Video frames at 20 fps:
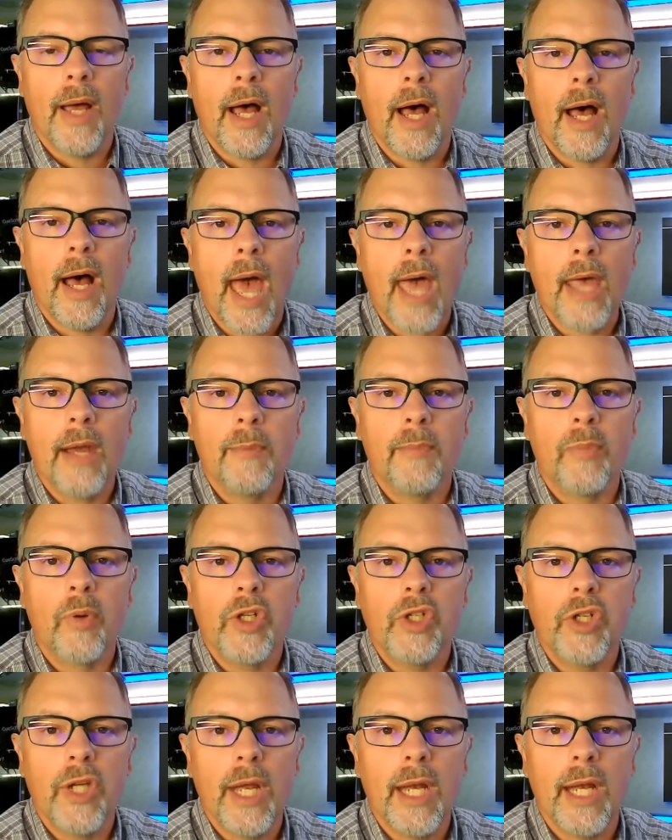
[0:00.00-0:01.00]
I'd
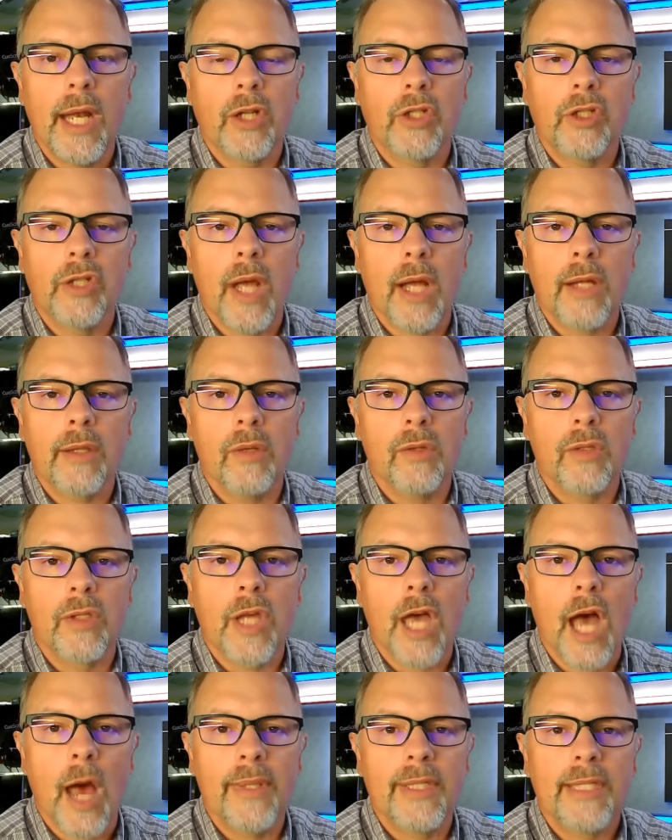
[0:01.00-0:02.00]
appreciate it. I'll check those
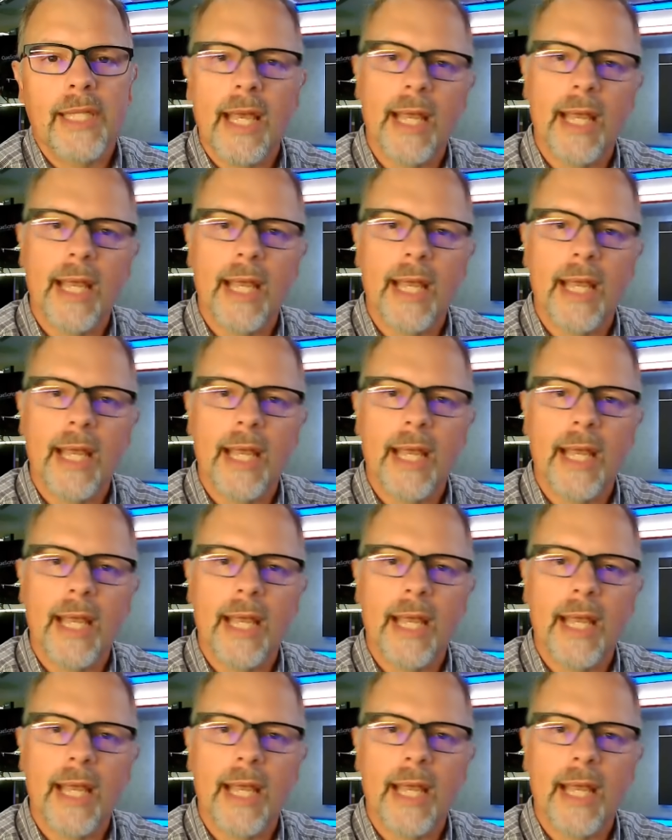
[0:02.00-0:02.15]
comments.